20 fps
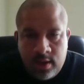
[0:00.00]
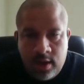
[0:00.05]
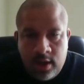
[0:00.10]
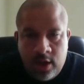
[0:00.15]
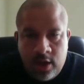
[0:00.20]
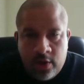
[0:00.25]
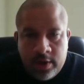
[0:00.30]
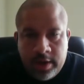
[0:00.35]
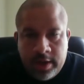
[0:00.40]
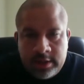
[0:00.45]

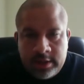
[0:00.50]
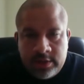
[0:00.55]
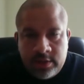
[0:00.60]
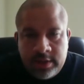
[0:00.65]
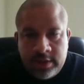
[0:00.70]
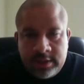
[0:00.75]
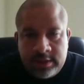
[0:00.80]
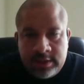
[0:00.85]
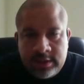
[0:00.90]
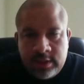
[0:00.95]
Okay, so
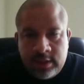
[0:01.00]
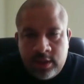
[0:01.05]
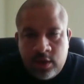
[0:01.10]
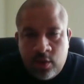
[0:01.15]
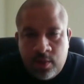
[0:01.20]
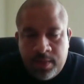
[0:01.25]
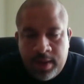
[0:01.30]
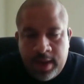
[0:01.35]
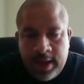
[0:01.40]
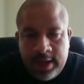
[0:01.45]
this is the
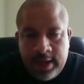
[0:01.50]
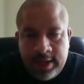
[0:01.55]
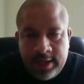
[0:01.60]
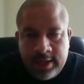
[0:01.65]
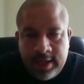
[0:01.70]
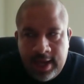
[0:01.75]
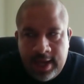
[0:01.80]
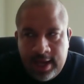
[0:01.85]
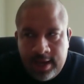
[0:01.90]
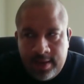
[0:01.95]
Note Buying
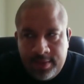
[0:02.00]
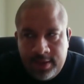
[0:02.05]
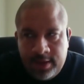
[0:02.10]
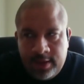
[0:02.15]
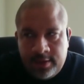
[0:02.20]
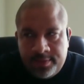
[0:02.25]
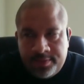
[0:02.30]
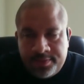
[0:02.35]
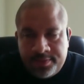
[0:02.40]
Academy,